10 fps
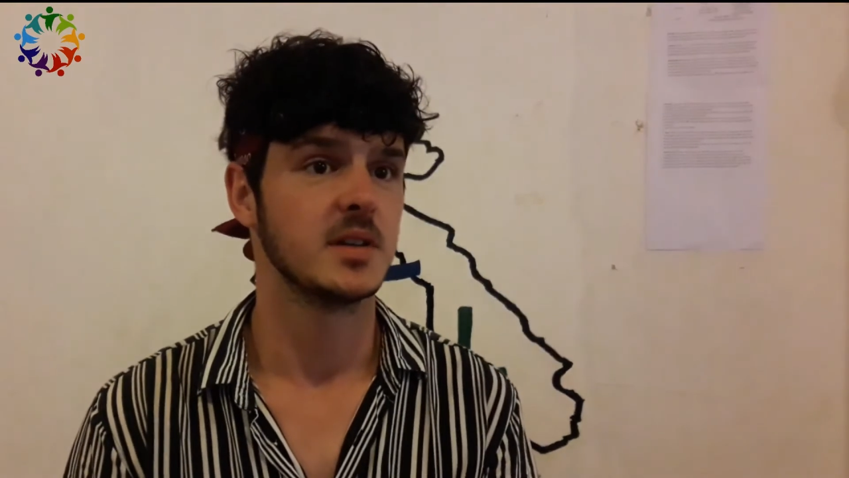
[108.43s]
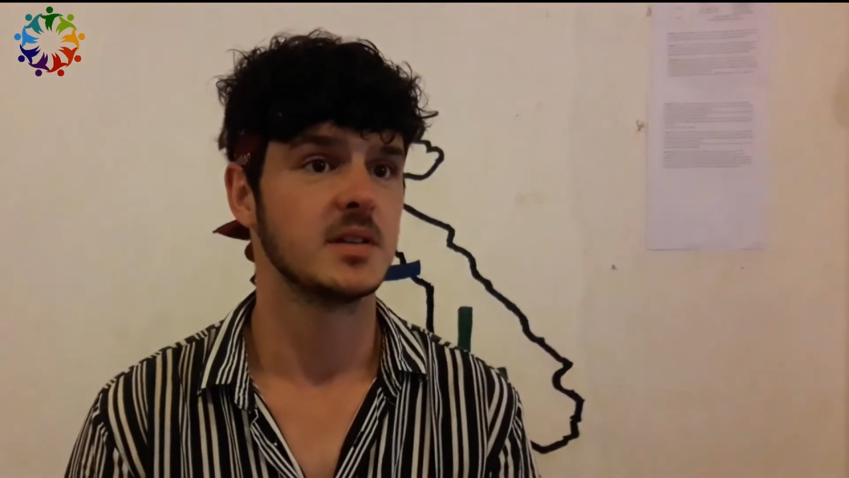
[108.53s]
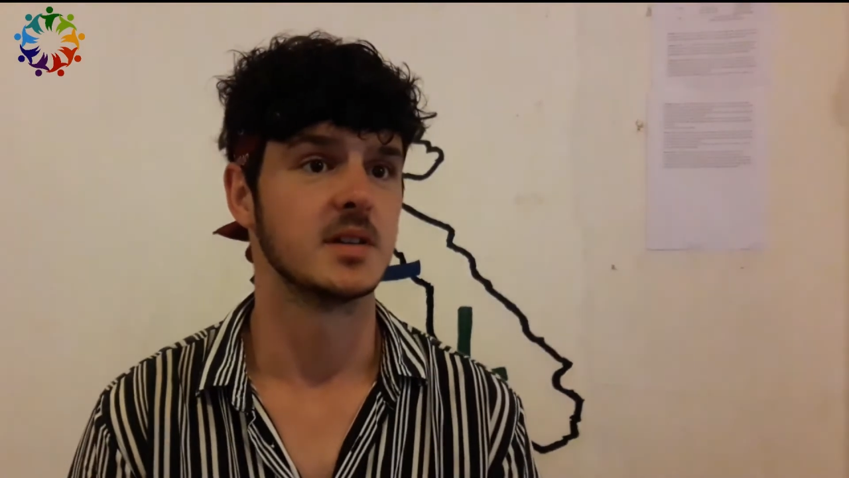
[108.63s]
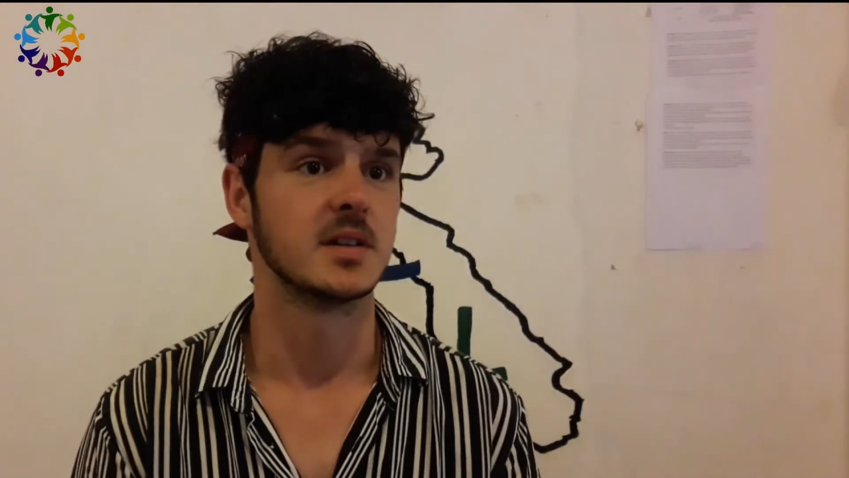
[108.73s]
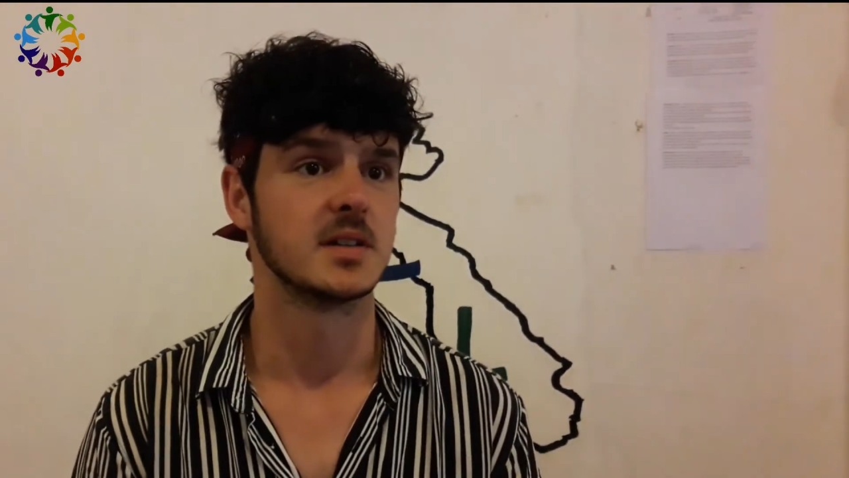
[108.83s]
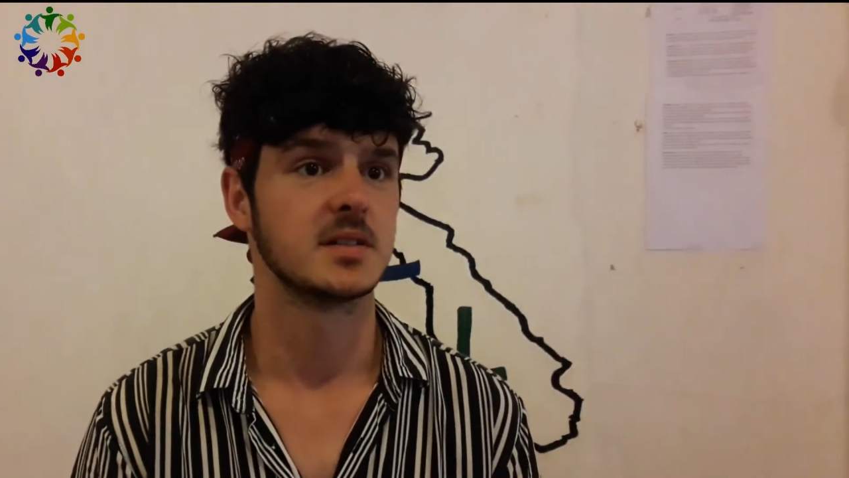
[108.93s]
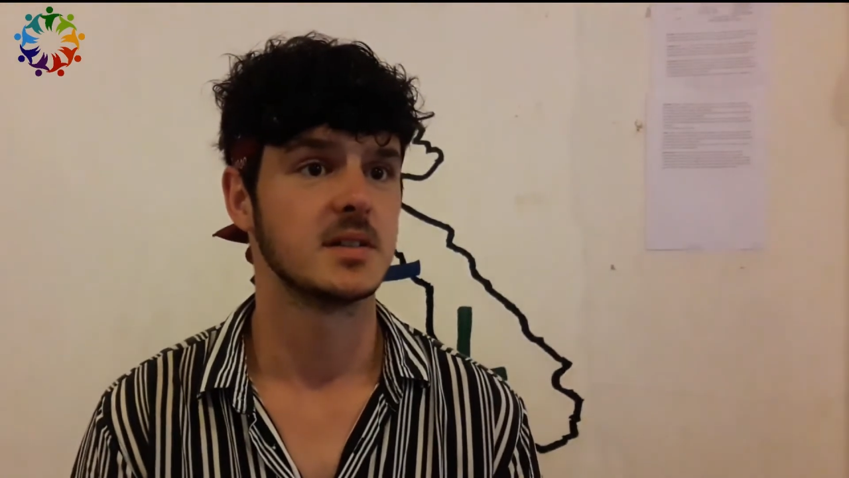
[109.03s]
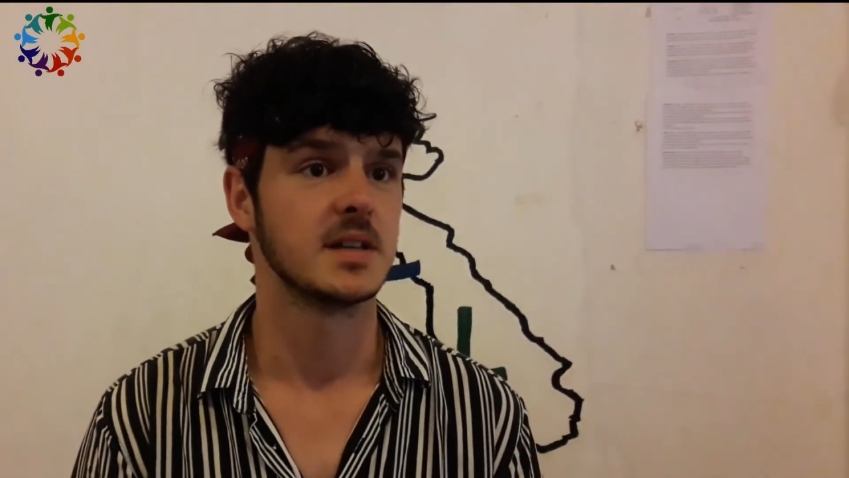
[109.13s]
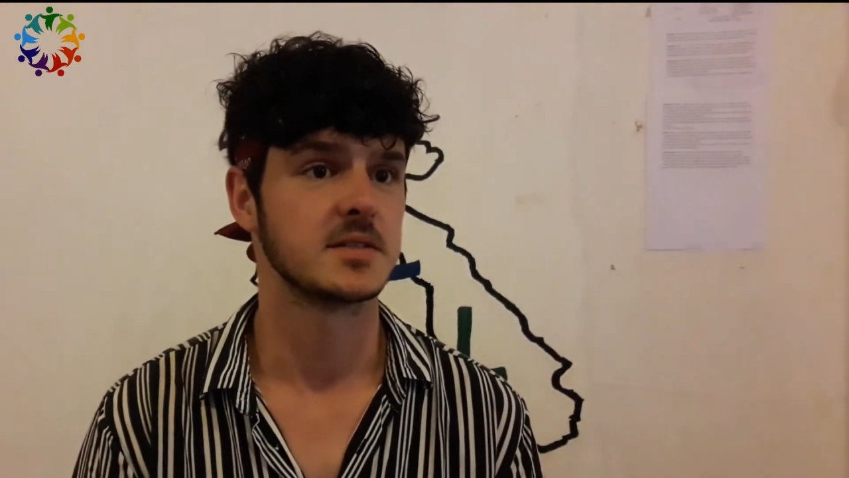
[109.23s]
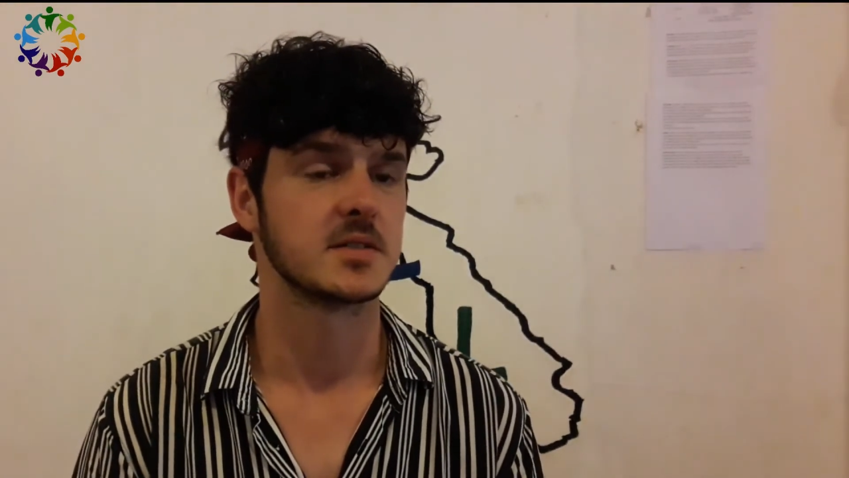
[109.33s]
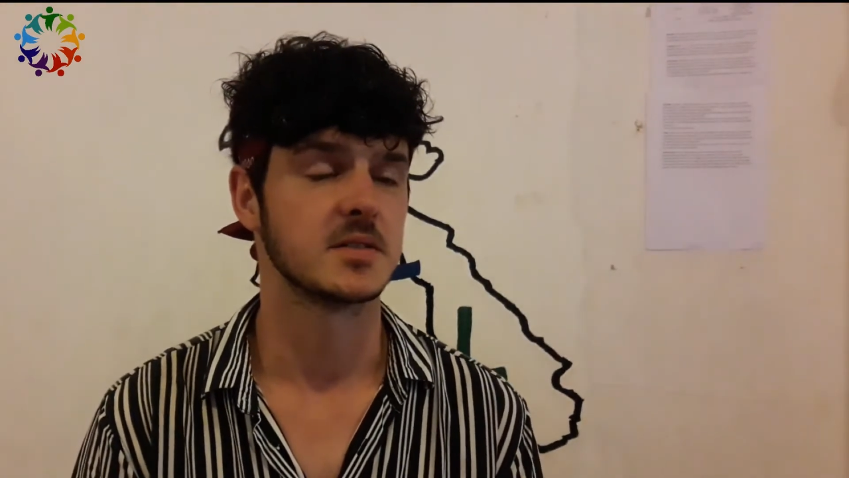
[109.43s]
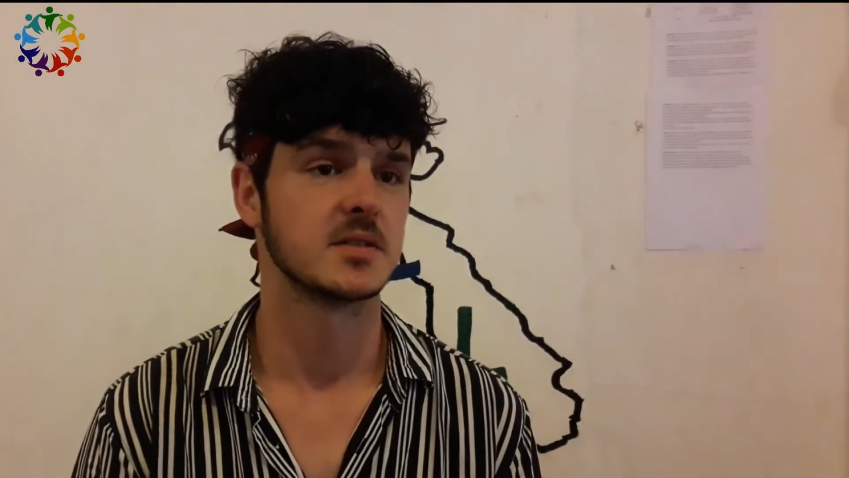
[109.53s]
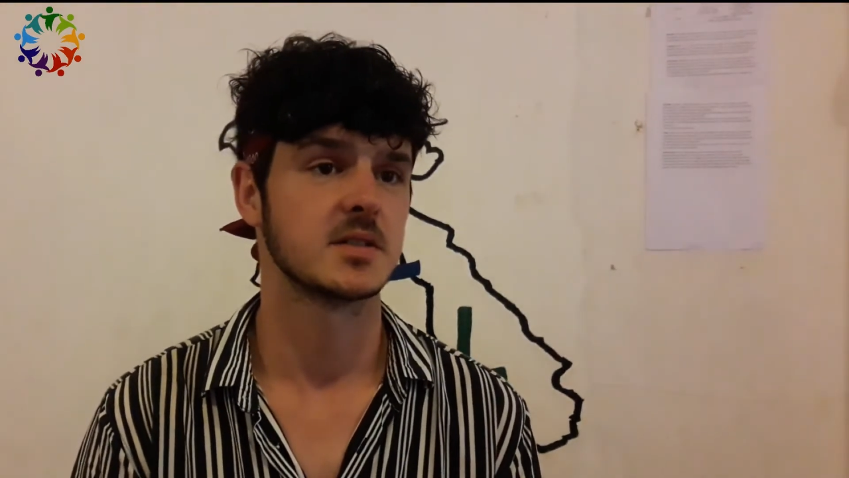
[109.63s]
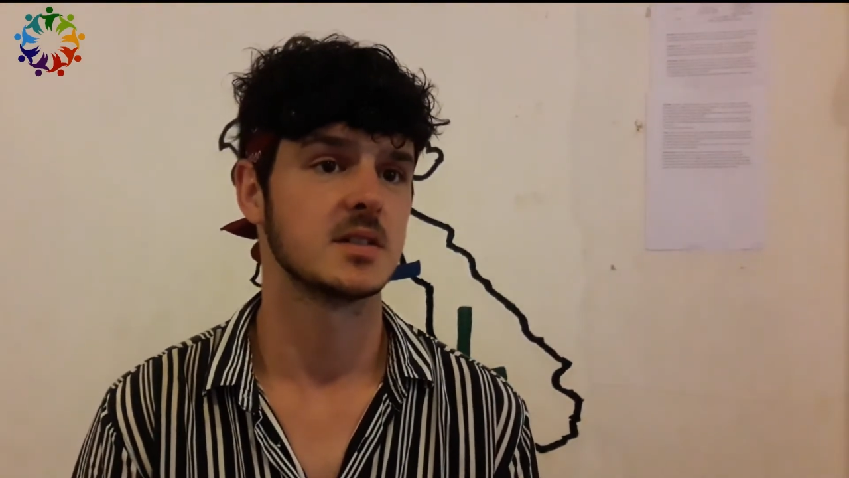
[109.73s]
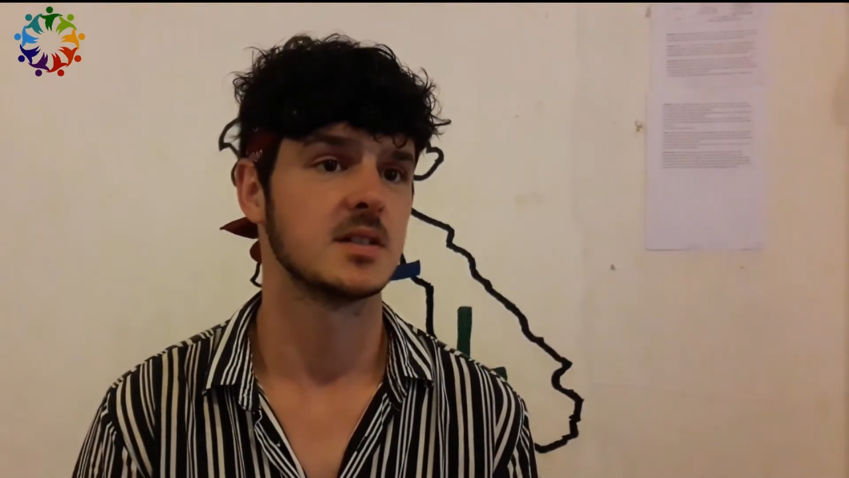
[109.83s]
the
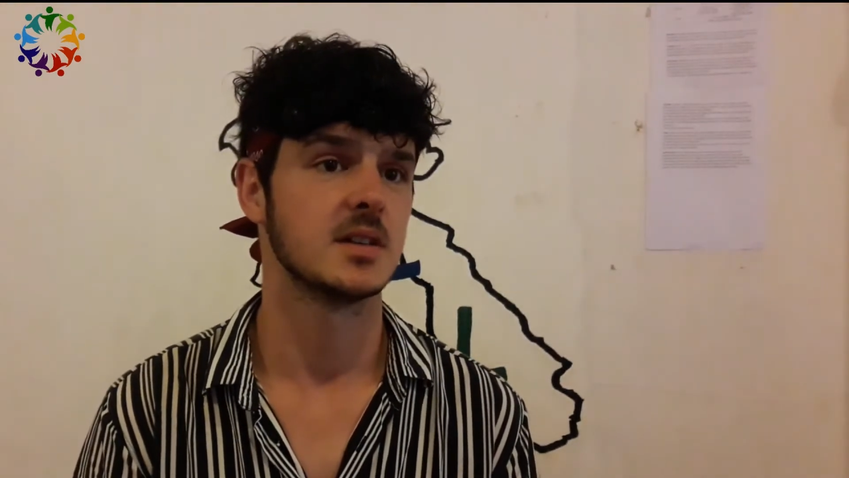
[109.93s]
interns,